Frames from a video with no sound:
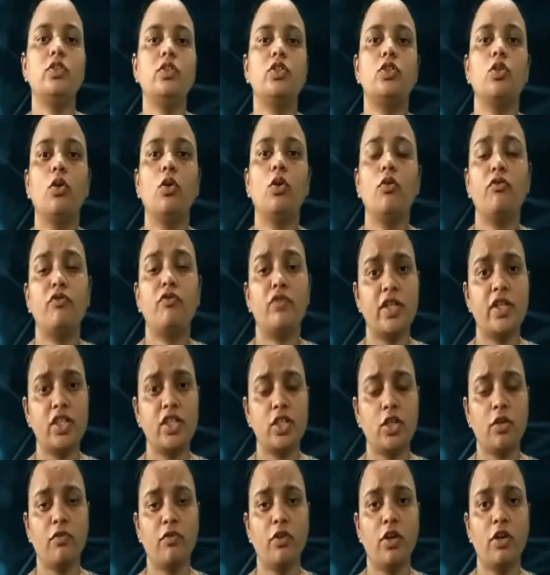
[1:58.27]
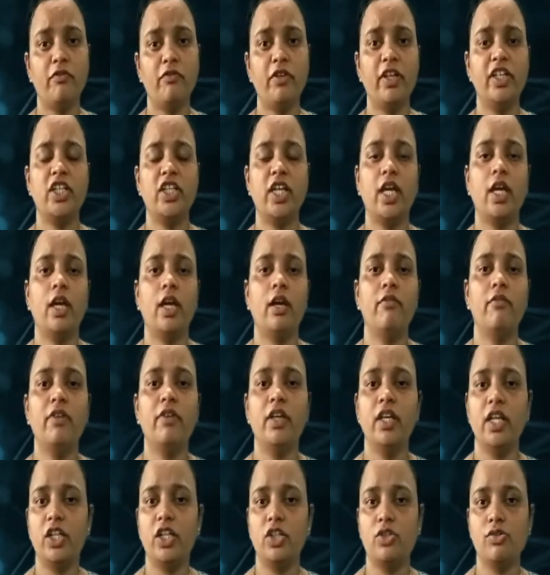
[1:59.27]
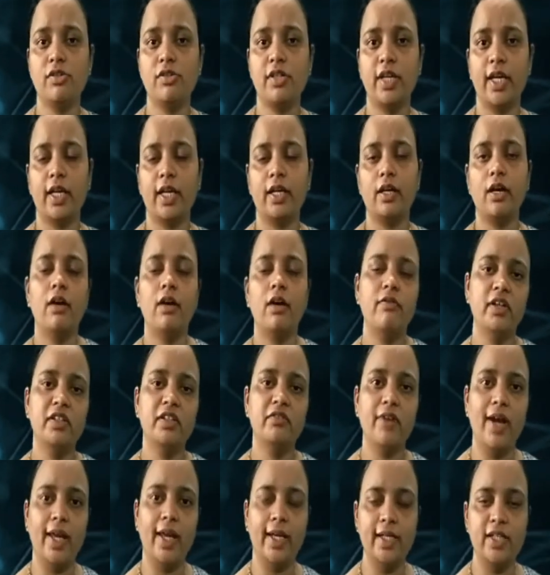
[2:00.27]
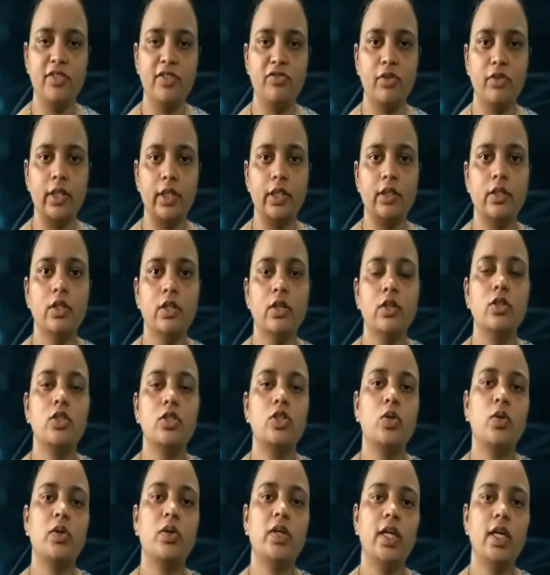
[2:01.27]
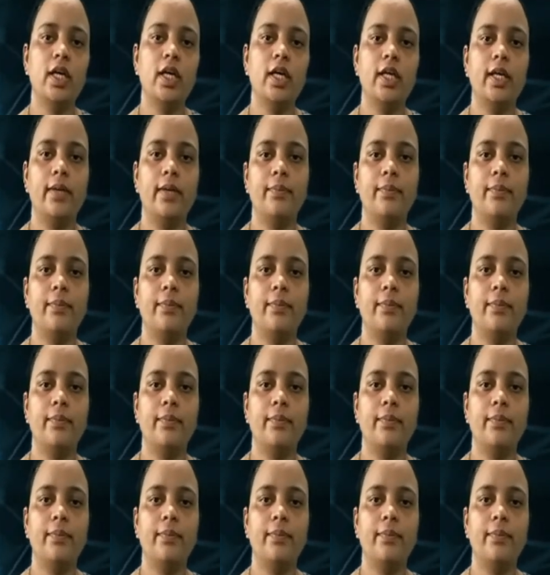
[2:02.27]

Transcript: So first of all, we need to take a one valid string. So here